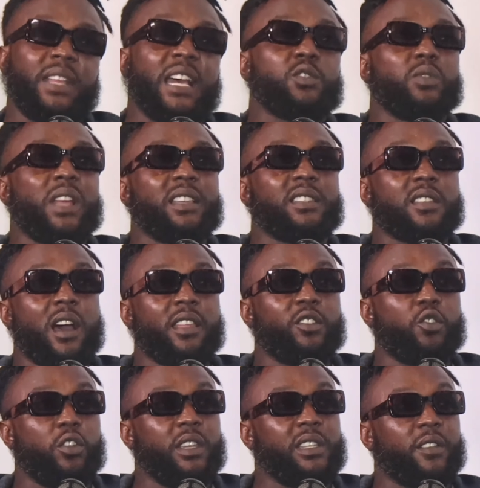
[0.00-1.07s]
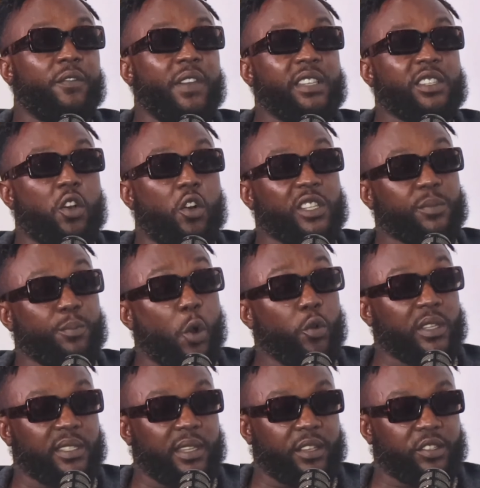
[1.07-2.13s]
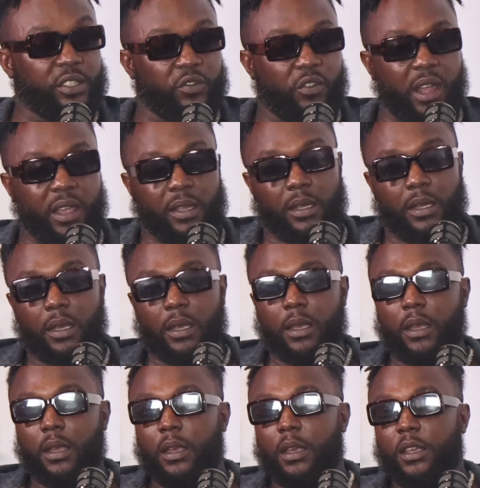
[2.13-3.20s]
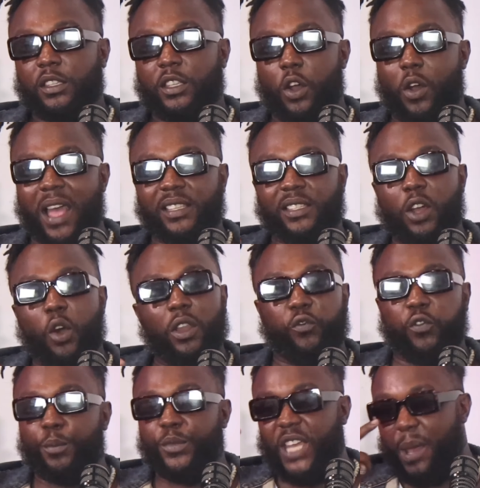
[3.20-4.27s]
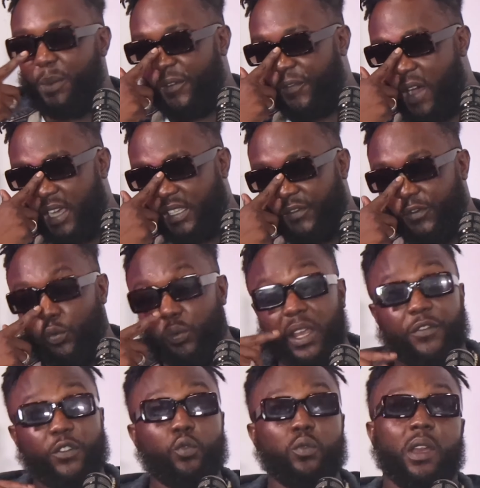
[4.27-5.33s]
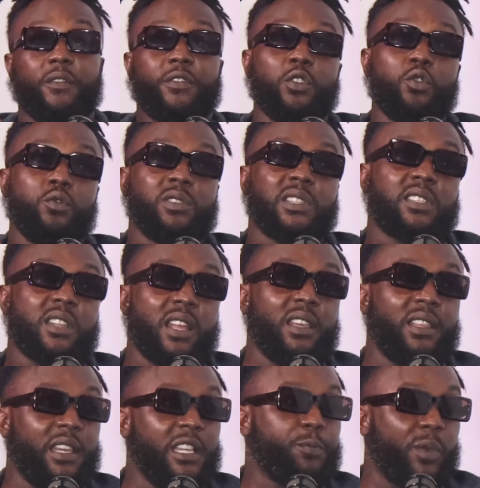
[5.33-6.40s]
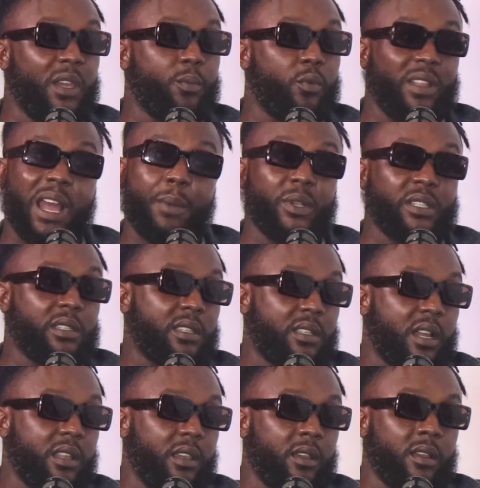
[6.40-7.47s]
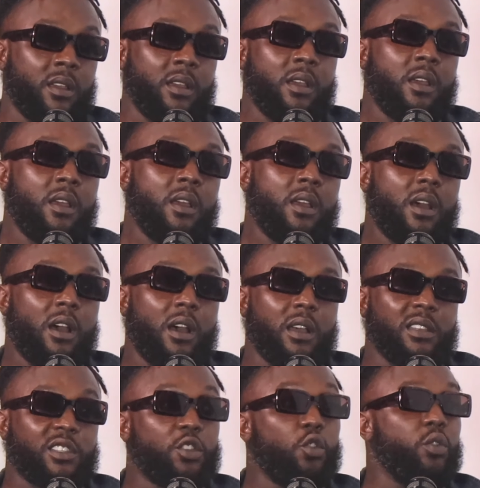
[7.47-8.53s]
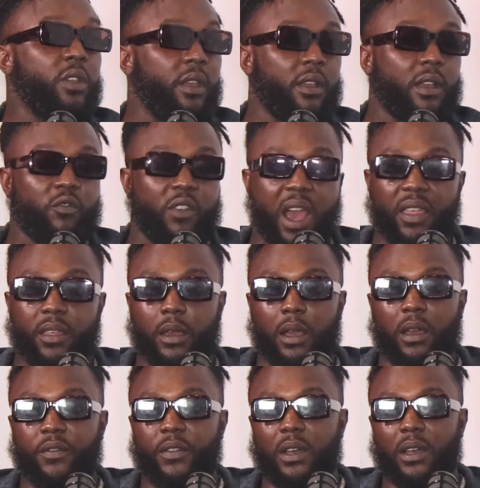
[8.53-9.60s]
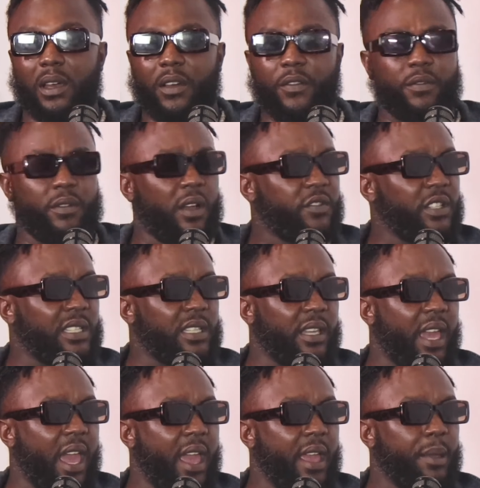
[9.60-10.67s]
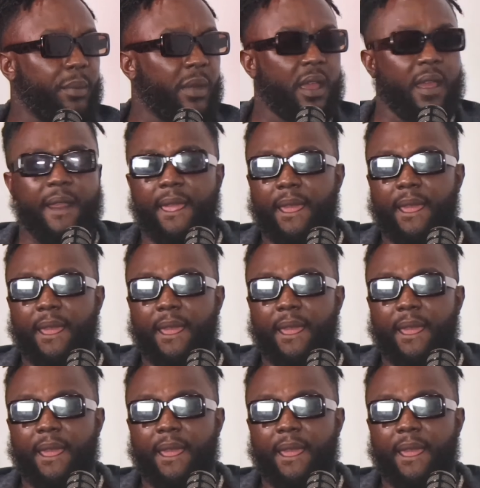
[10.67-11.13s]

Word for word: that's when I started doing these events called smoking sections, right? Mm-hmm. So I stole it from Jamie Foxx. If you if you if you study these people, and I'm a studier, uh, student rather of uh, of of just the game. Woke